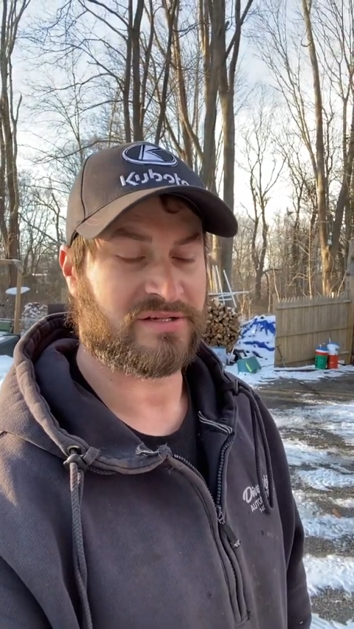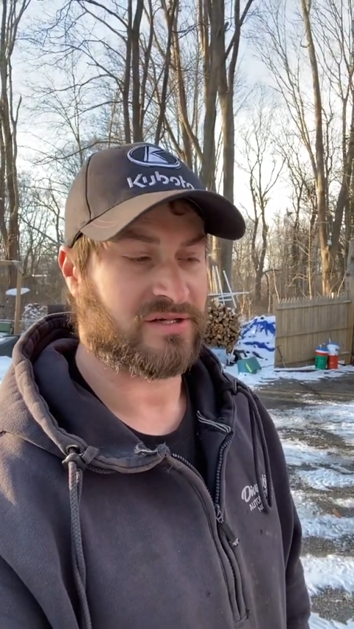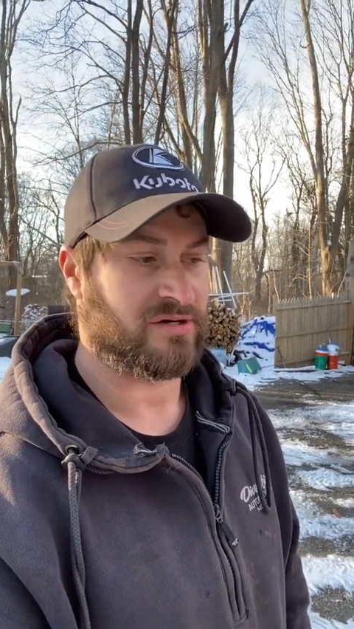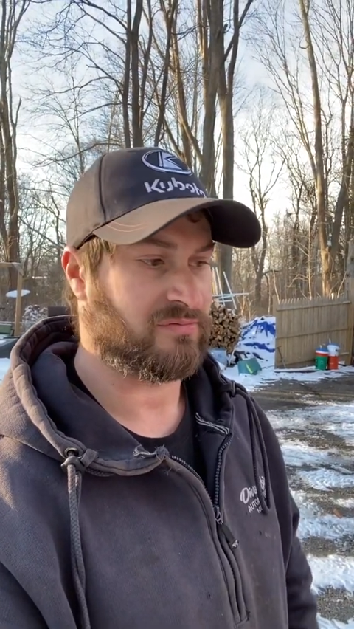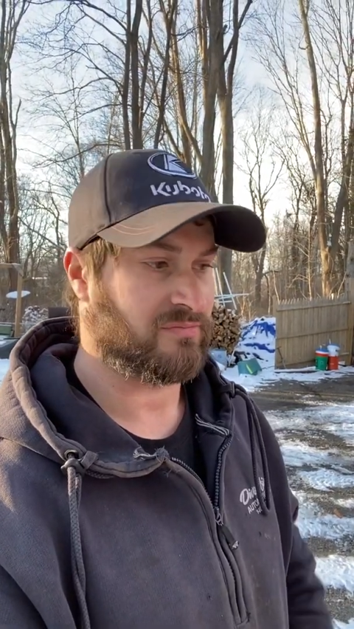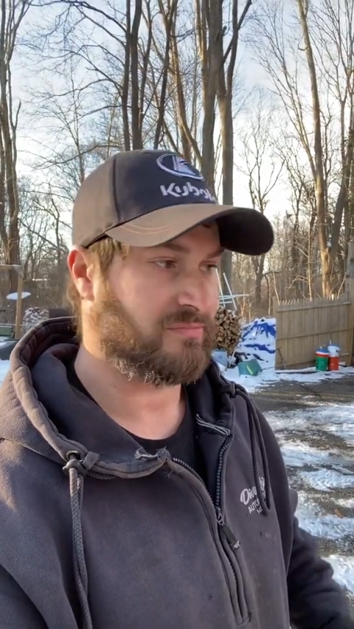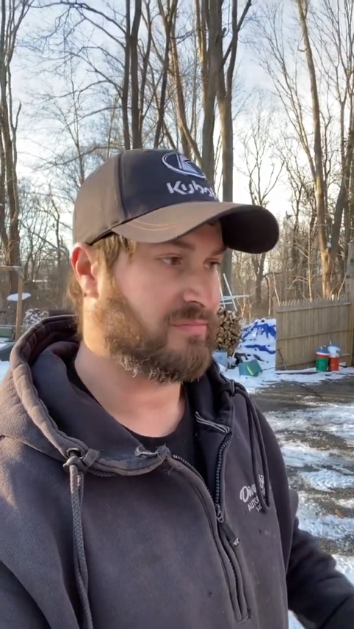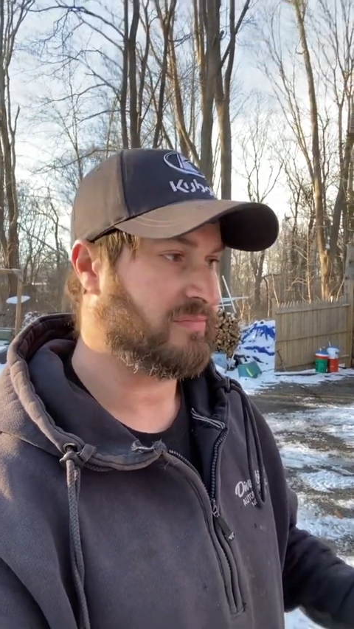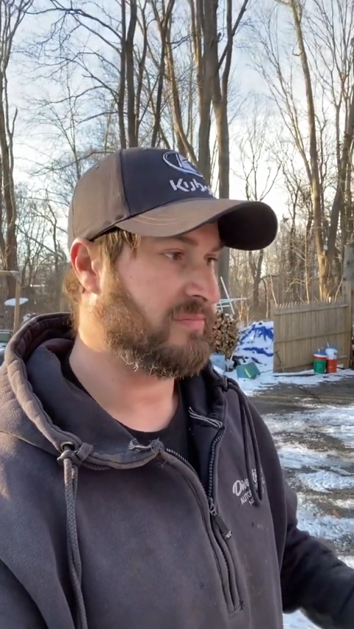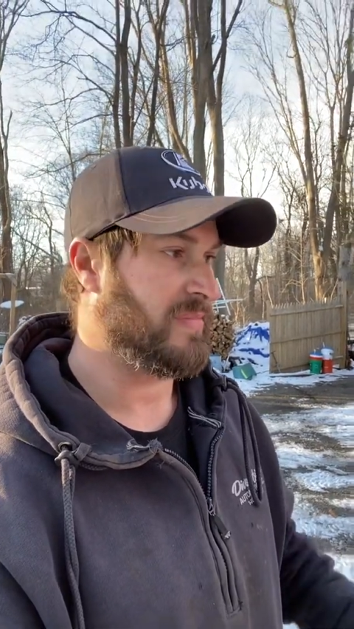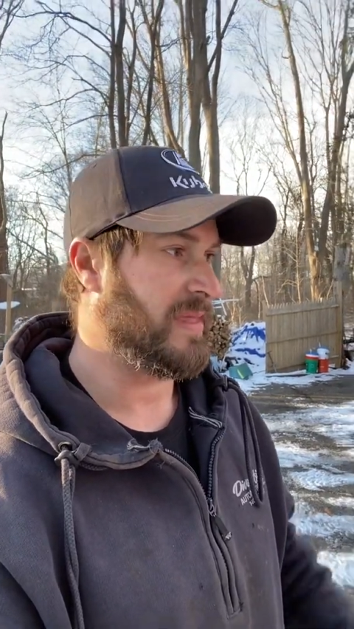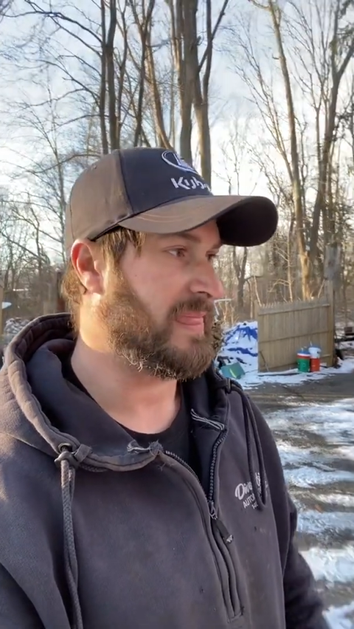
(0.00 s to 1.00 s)
So
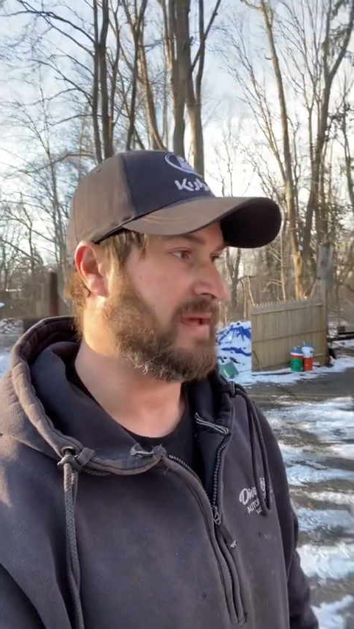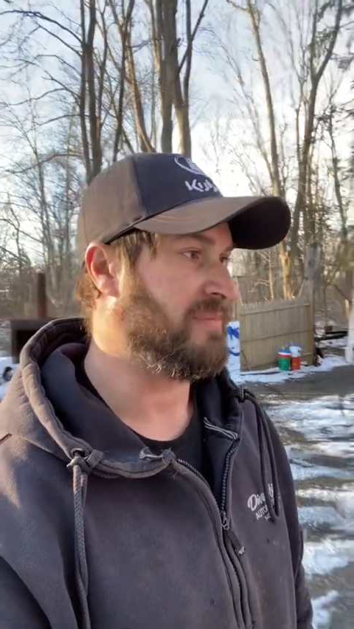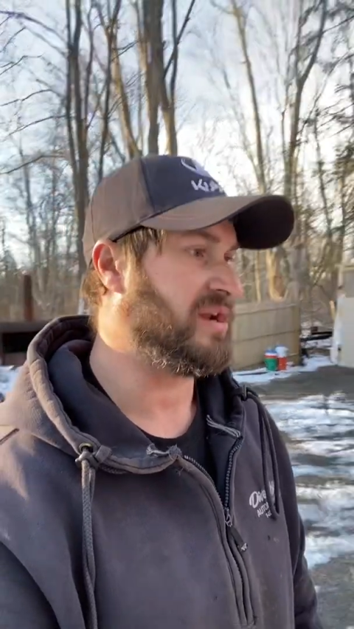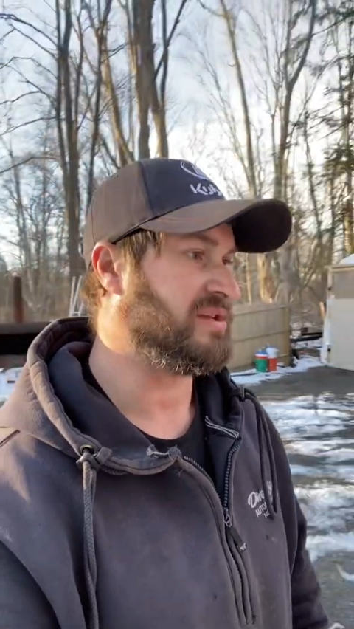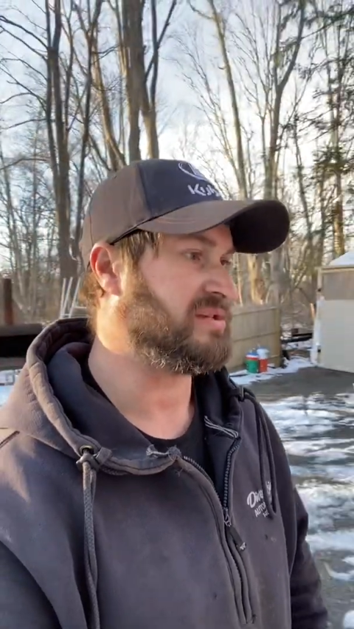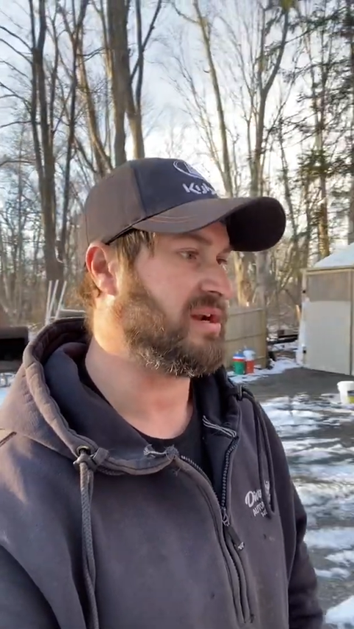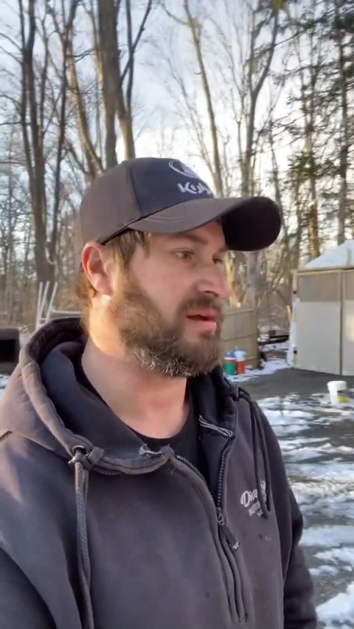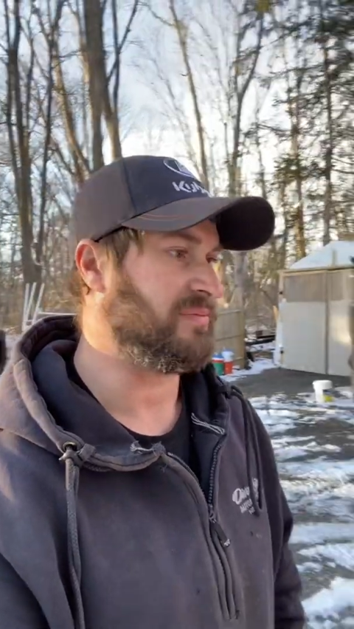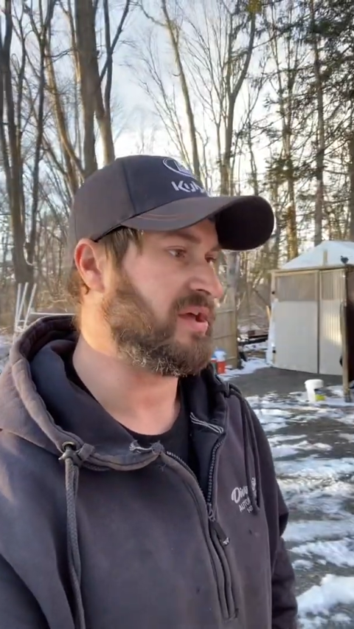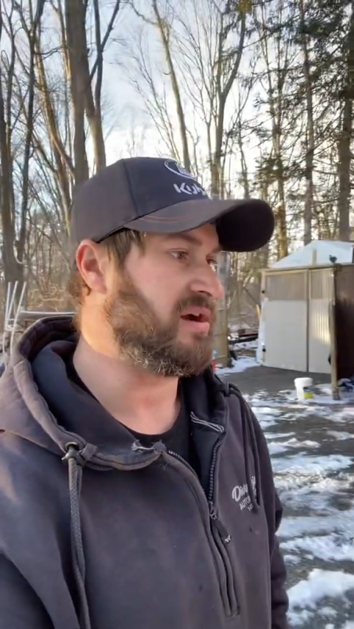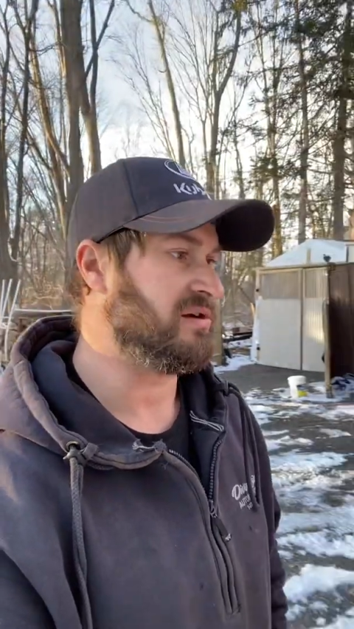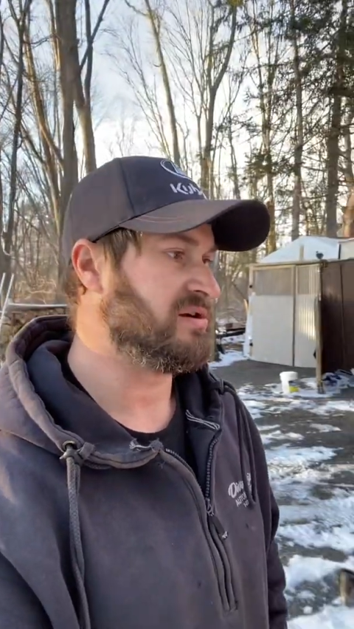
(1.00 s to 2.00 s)
I made a setup there.